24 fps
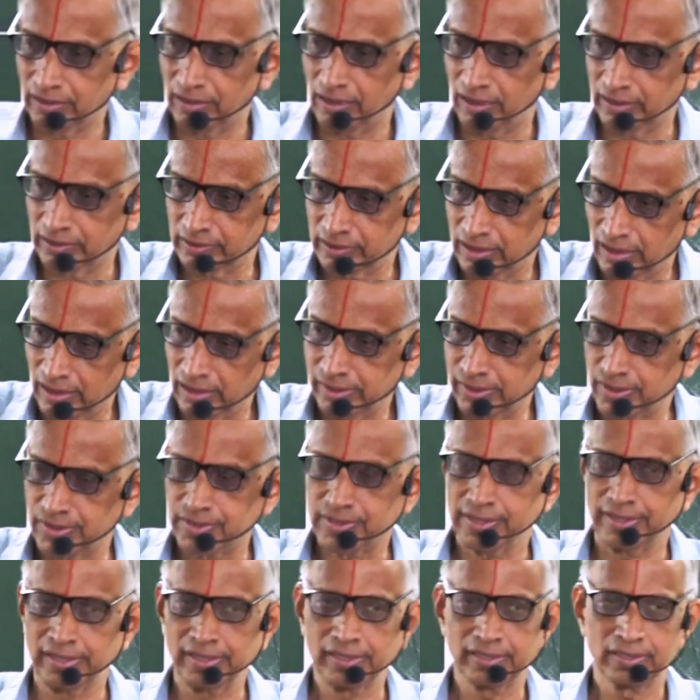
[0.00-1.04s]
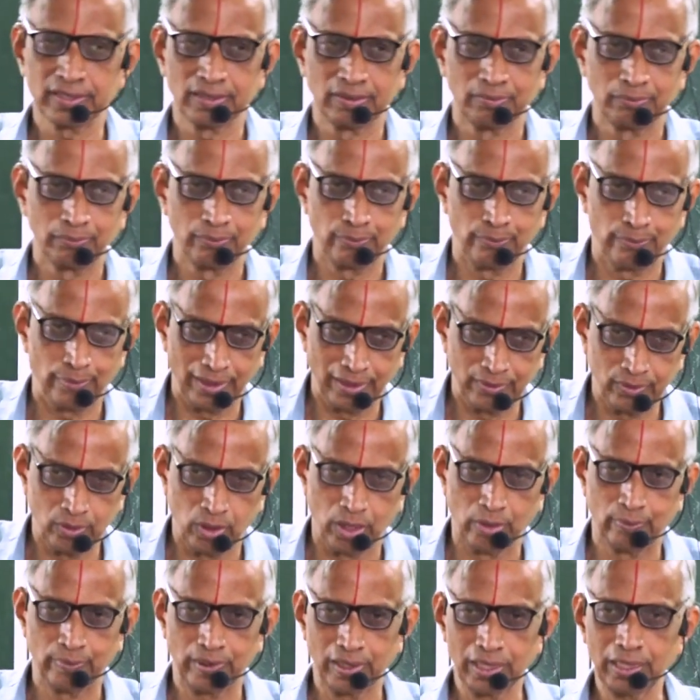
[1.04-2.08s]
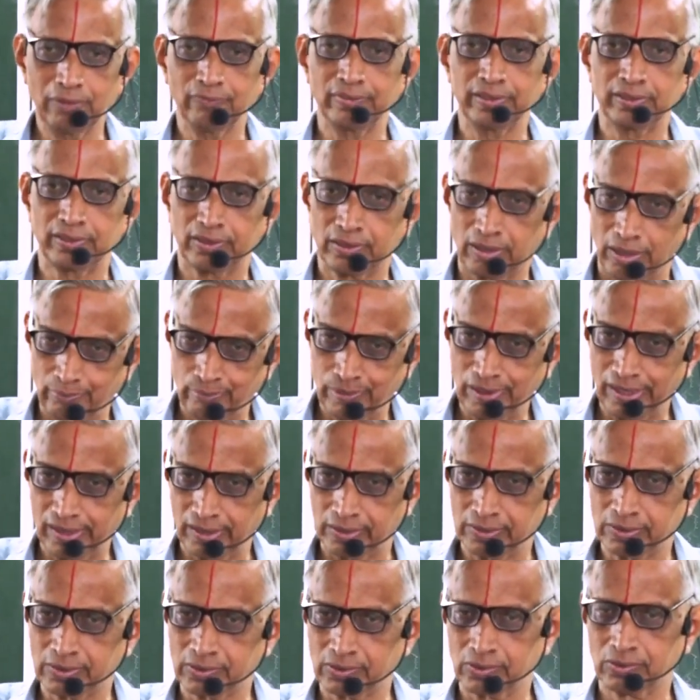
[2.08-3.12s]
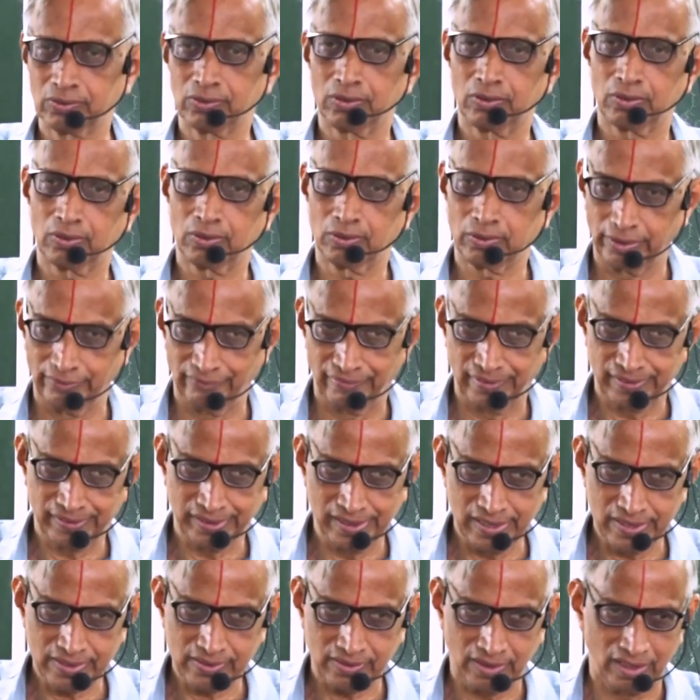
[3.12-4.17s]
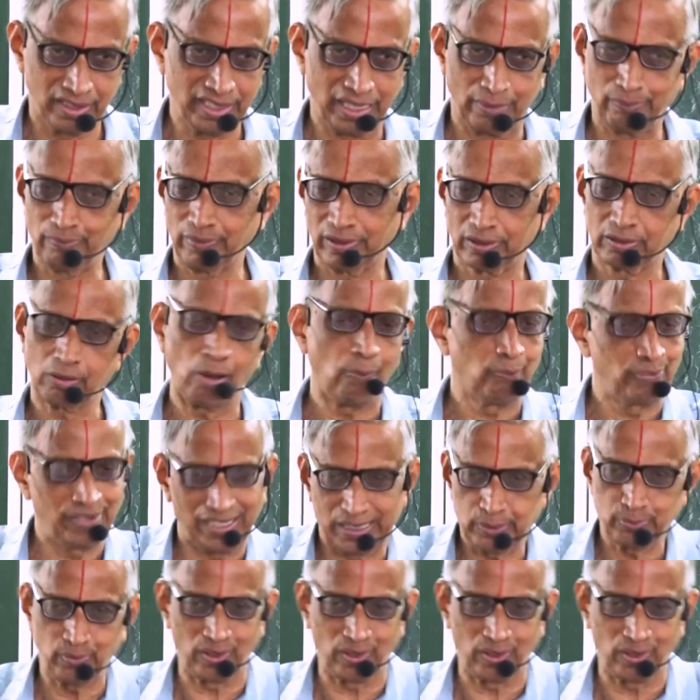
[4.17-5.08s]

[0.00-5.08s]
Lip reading: non-constant polynomial with complex coefficients, or complex